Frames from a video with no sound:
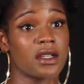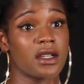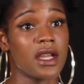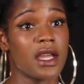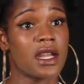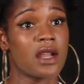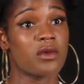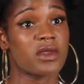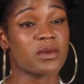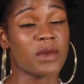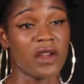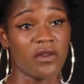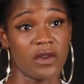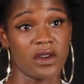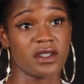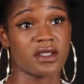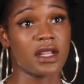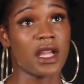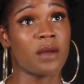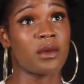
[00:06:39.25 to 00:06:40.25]
And it was my
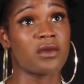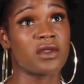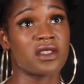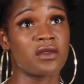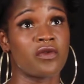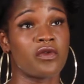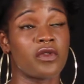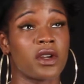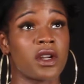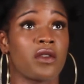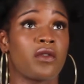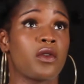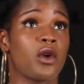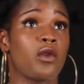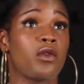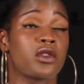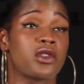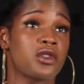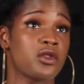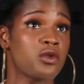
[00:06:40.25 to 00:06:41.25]
first time. It was in front of
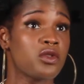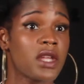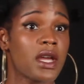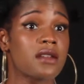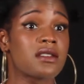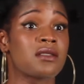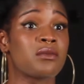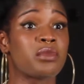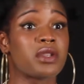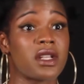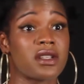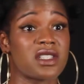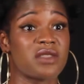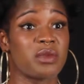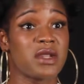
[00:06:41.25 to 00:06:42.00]
over 2,000 plus